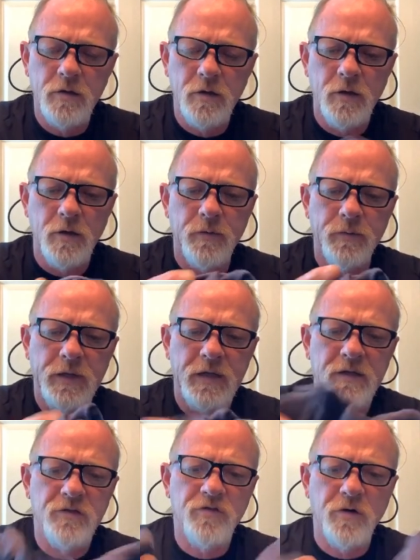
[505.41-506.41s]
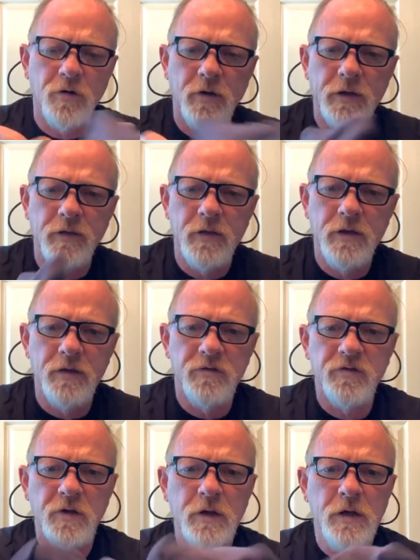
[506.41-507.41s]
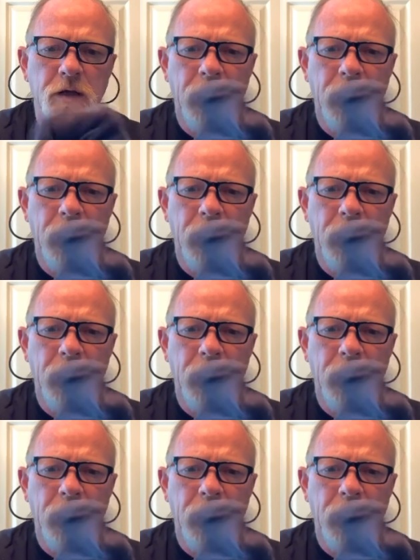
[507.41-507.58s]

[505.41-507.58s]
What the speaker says: An insert like this.